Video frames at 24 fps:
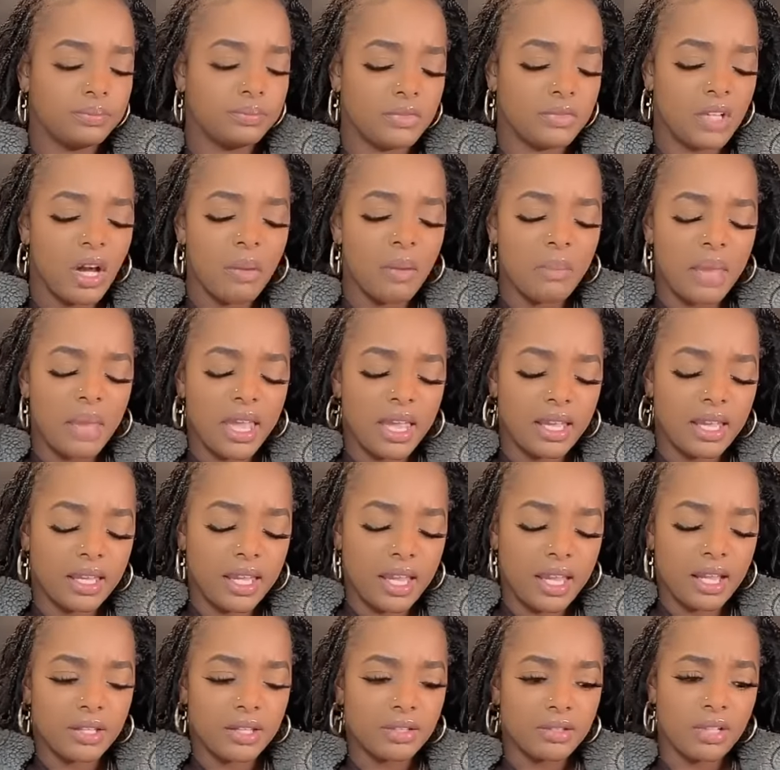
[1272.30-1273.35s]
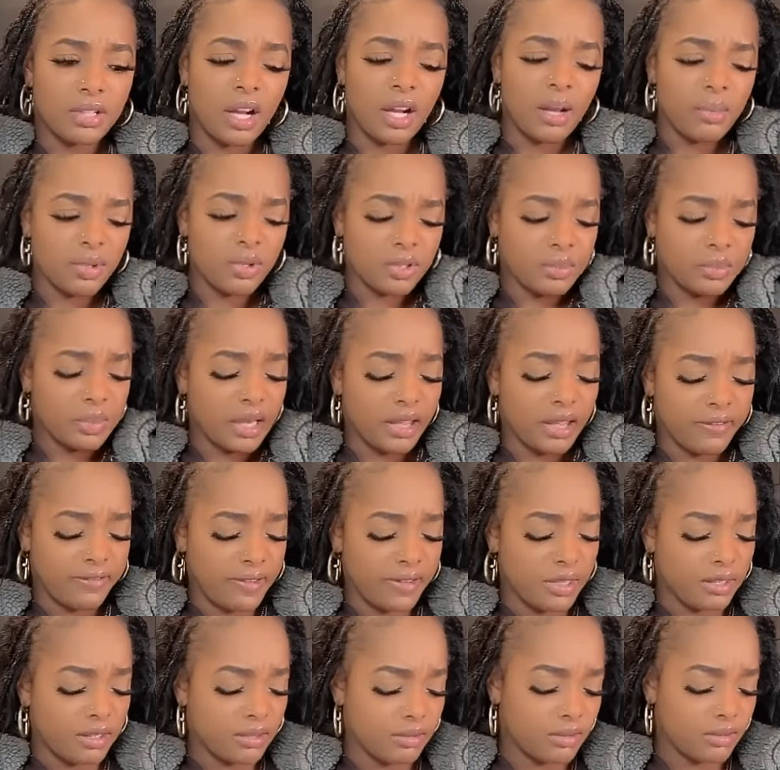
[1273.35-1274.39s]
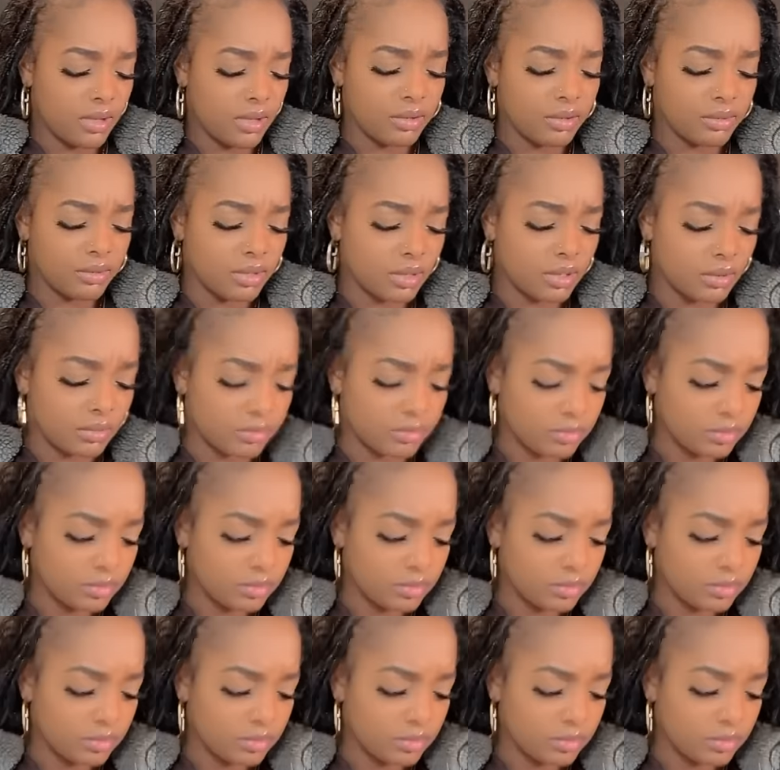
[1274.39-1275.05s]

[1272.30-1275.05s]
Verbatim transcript: a man candle. It almost smells like feet. I don't know.